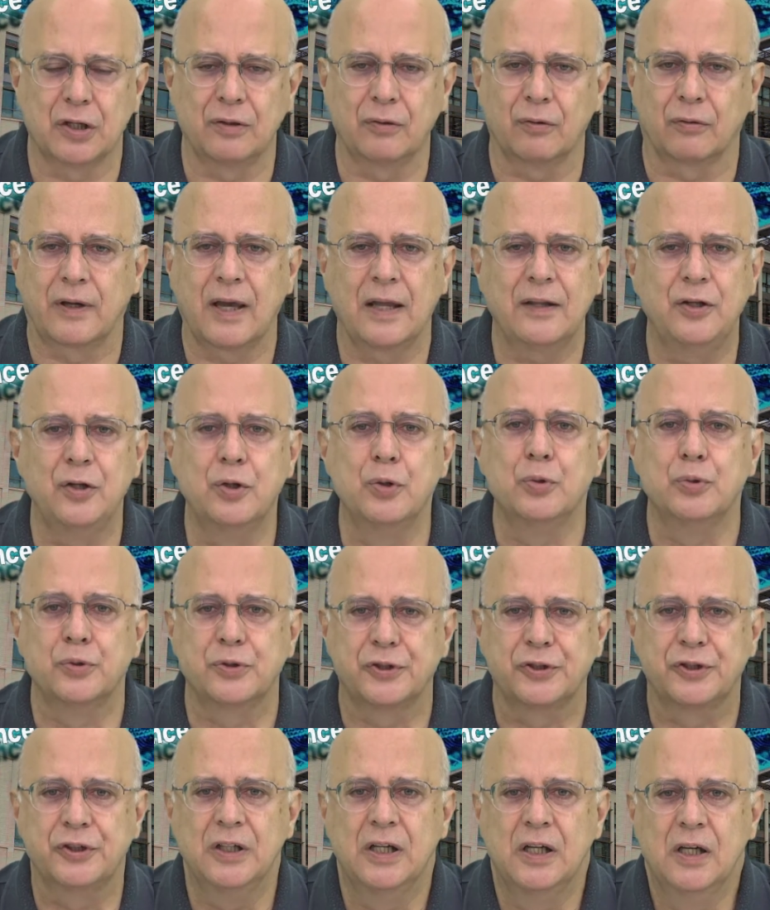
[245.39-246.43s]
You can
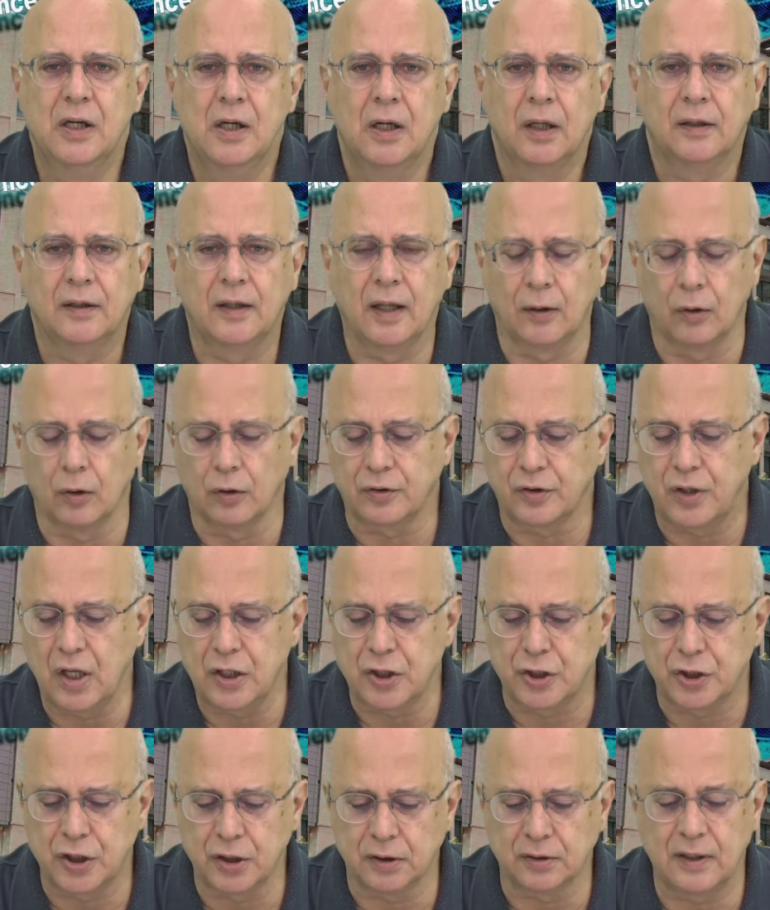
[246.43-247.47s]
use the
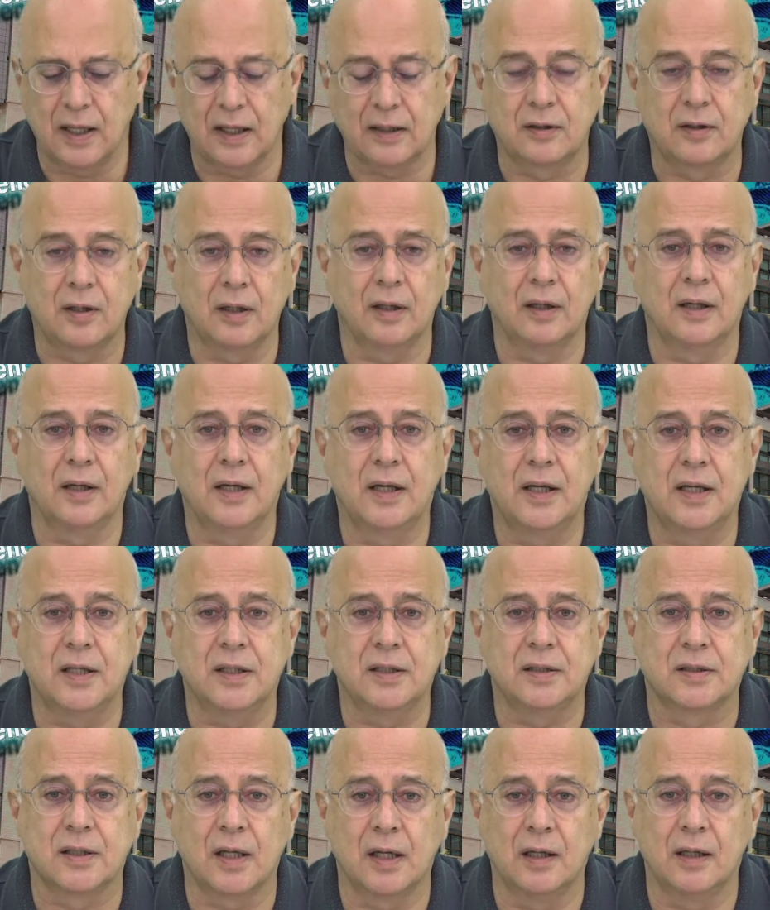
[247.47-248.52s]
notation that
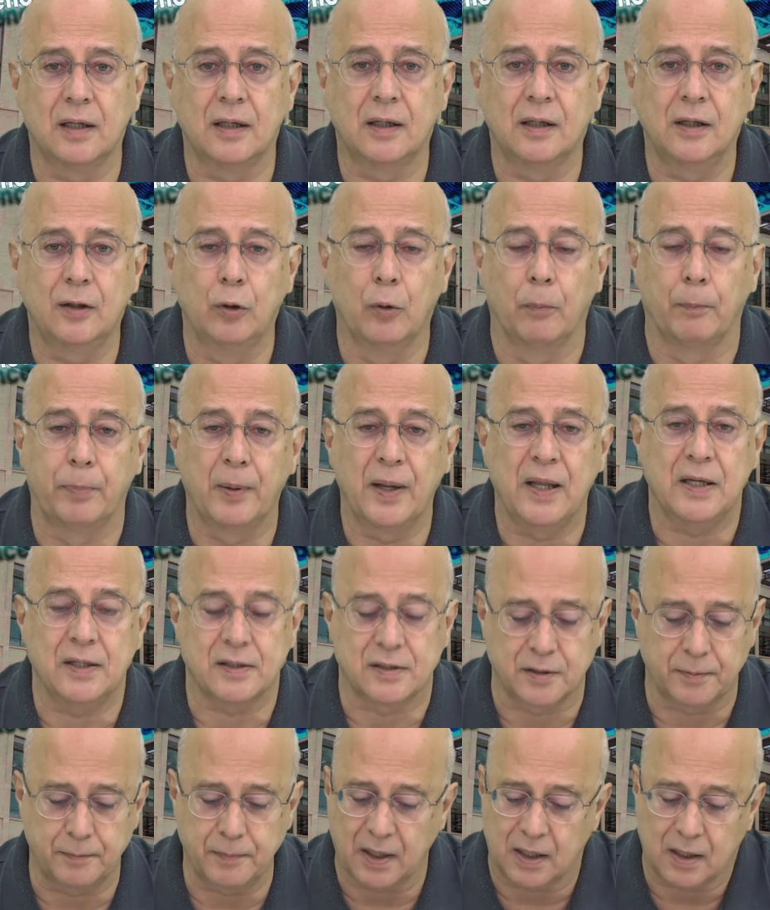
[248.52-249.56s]
is you
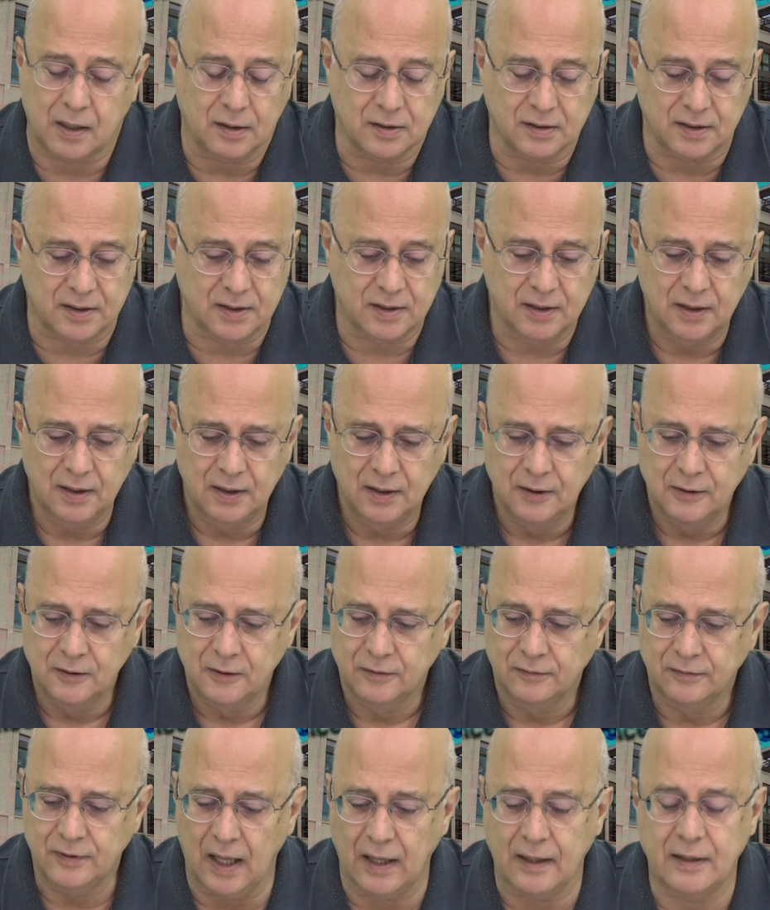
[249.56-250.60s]
please, because
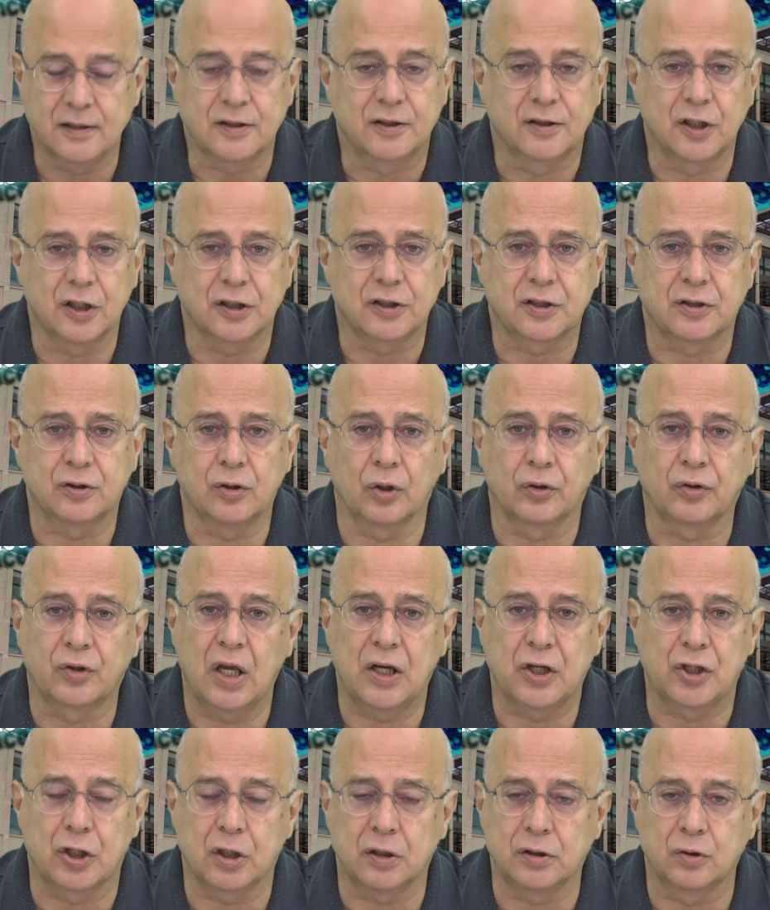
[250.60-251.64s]
then it's just
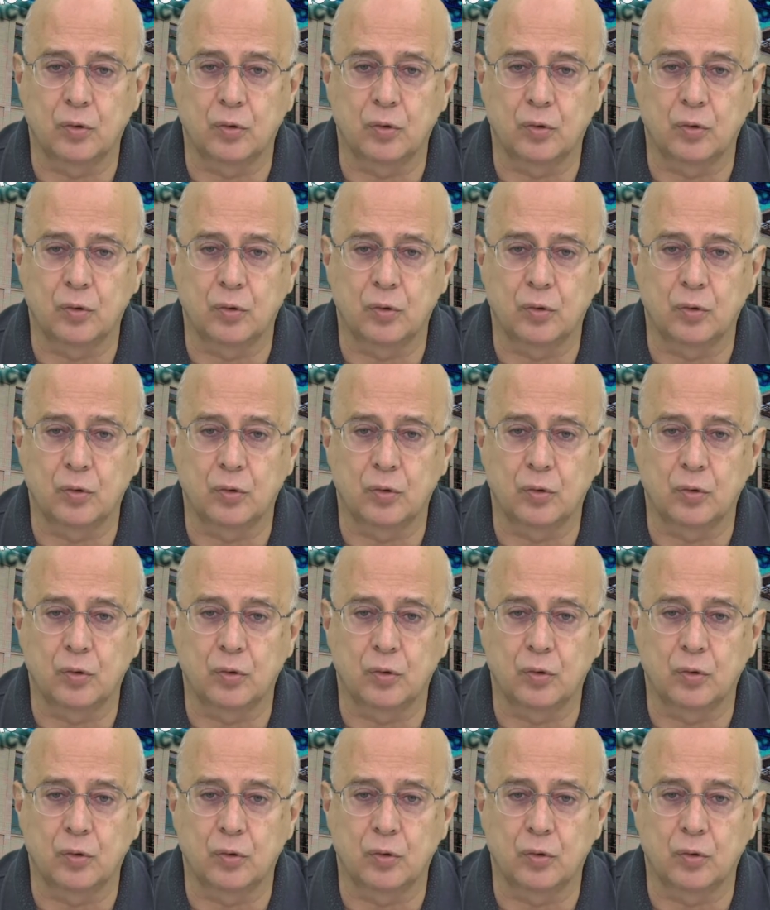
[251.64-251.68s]
notation.